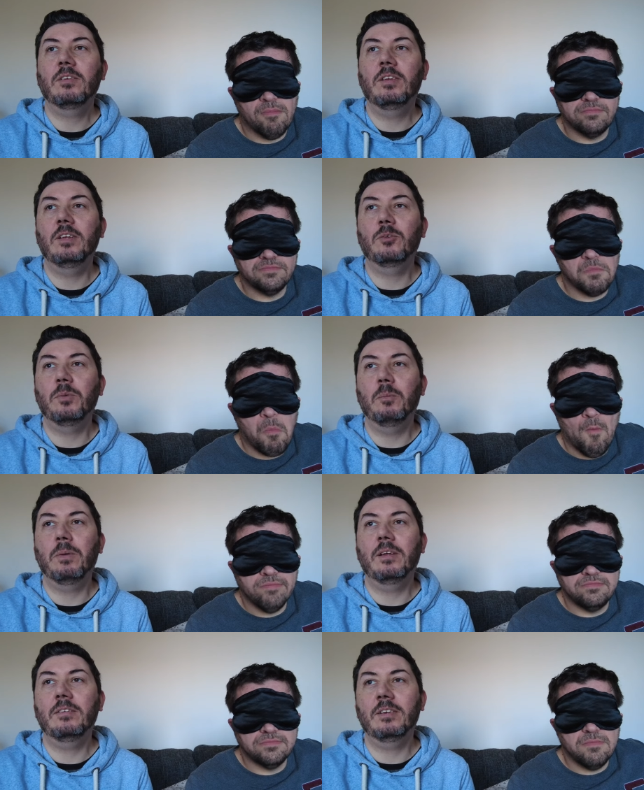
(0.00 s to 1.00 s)
Speaker 1: I said that it
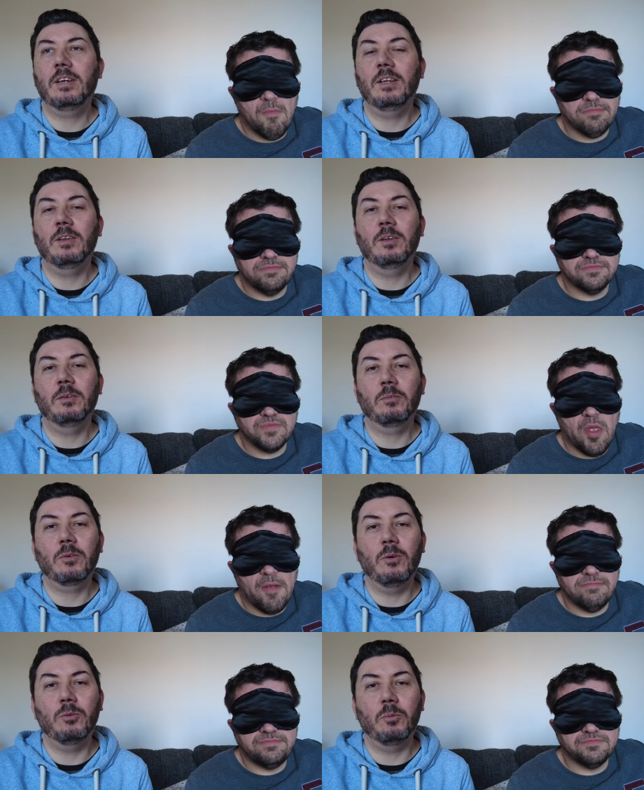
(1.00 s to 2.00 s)
smelled plasticky, the
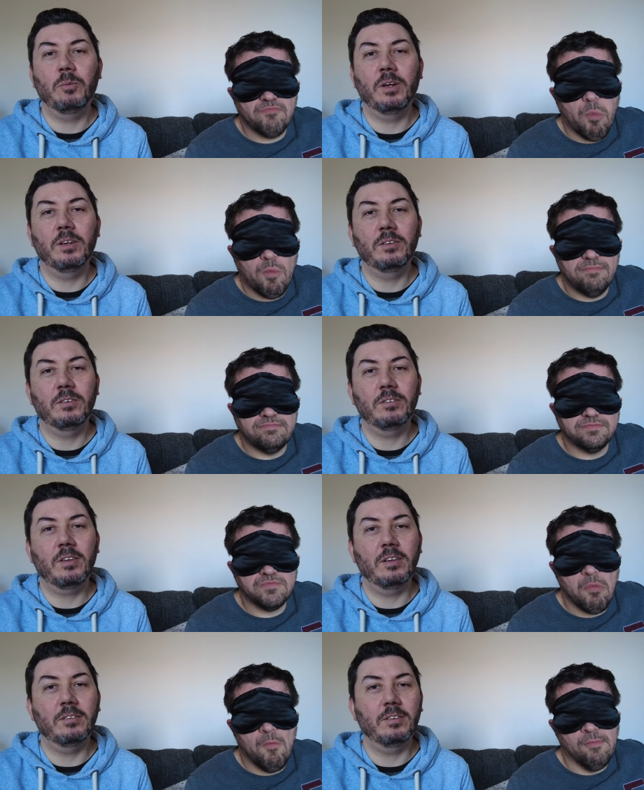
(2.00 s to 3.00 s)
gold one when I
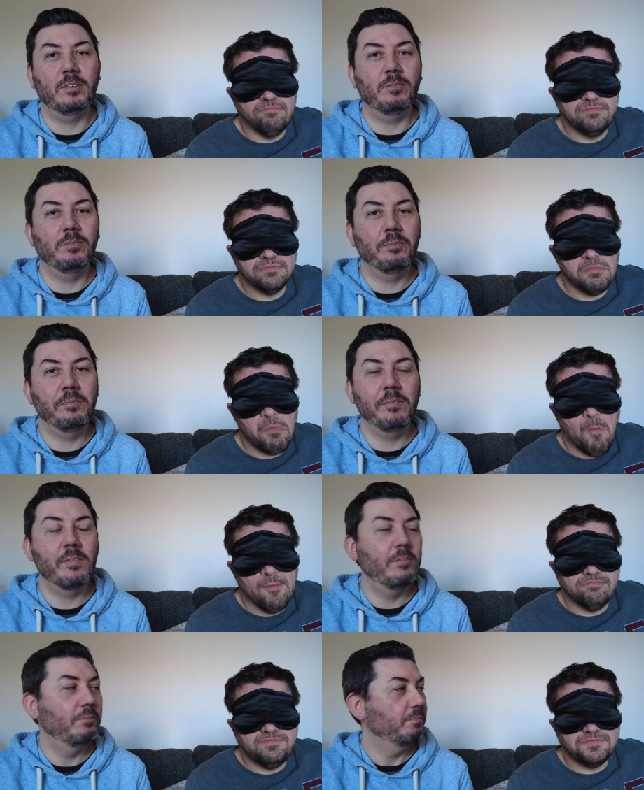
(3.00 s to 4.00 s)
tasted it.
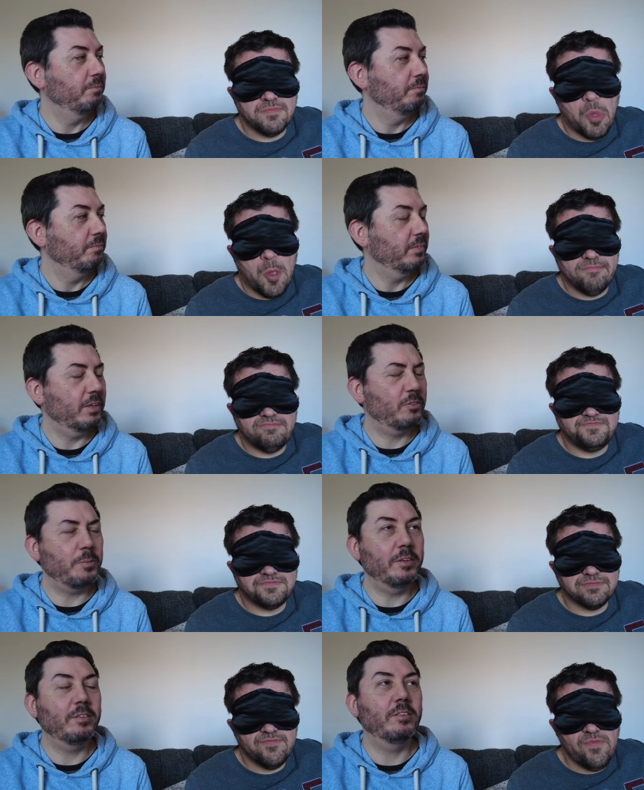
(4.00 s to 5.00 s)
Well, it
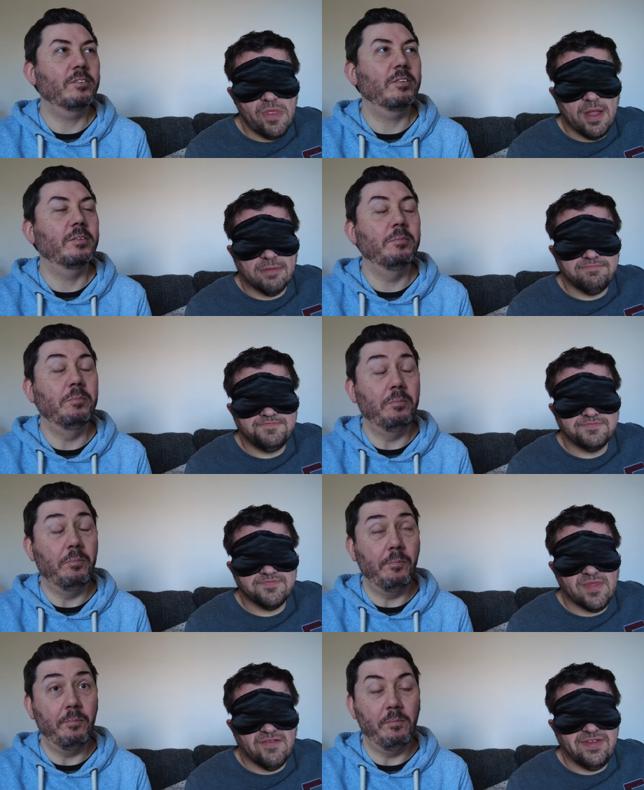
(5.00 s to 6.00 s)
smells it, sorry.
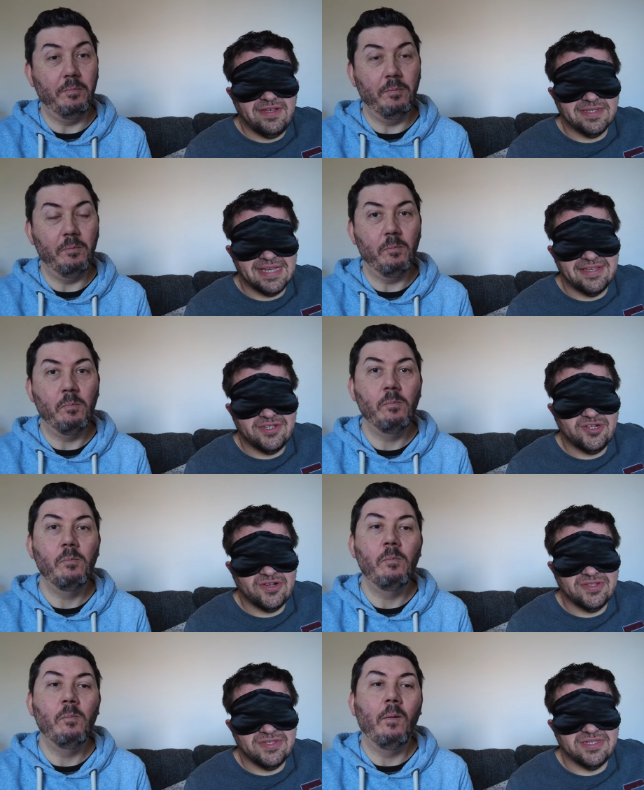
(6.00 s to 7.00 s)
Speaker 2: It feels like the
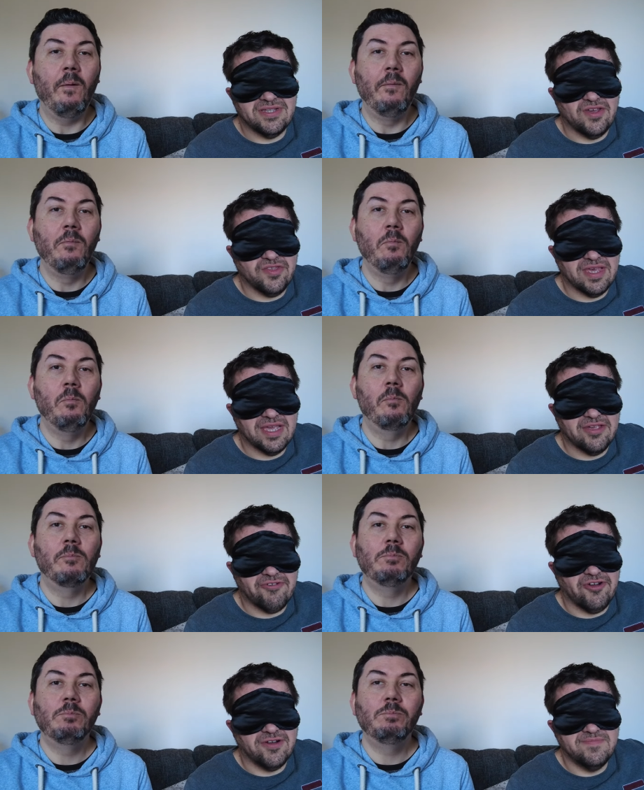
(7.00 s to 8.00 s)
chocolate's a lot
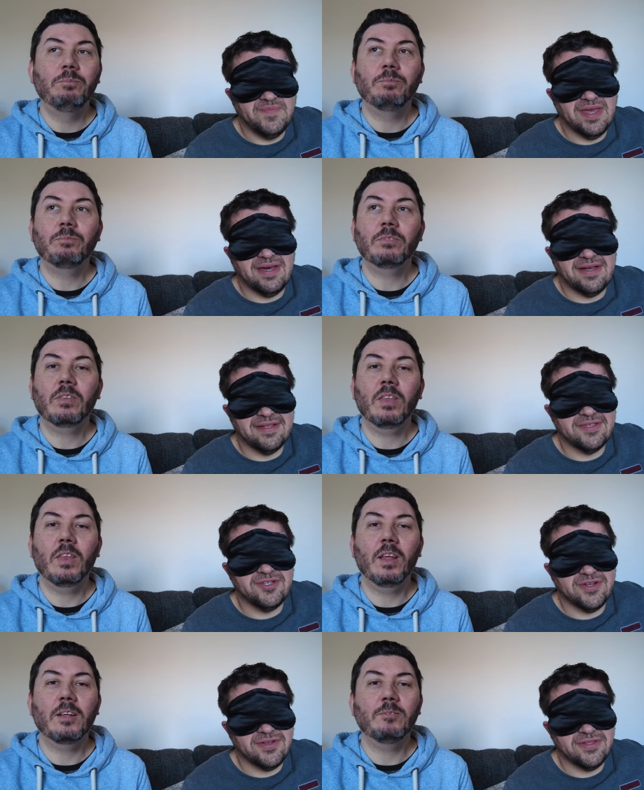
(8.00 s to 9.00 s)
thicker or harder
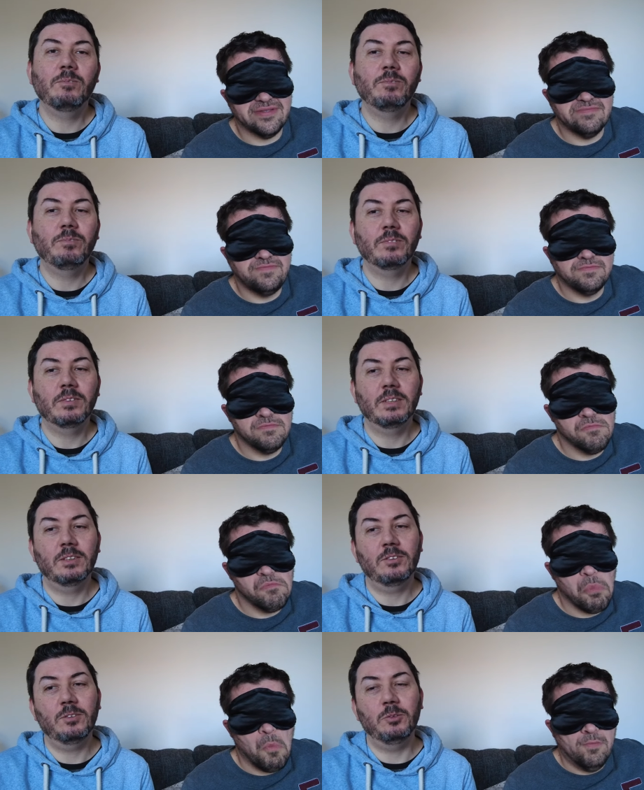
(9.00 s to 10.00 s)
chocolate.
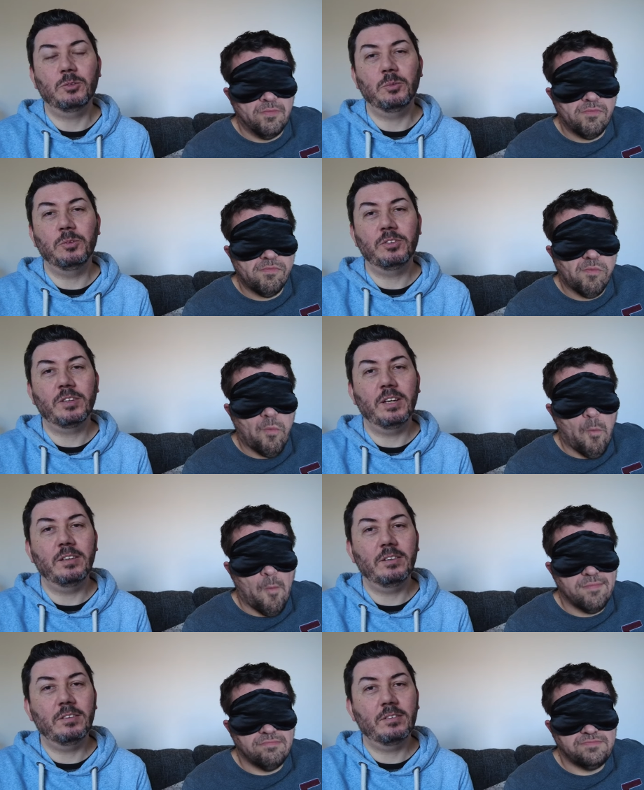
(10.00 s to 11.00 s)
Speaker 1: So, which one would you say?
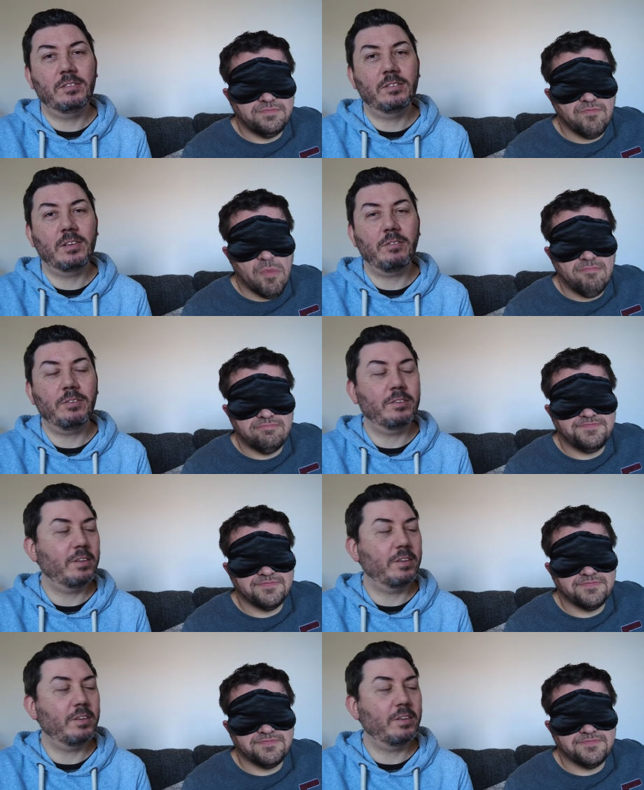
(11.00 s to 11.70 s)
You're definitely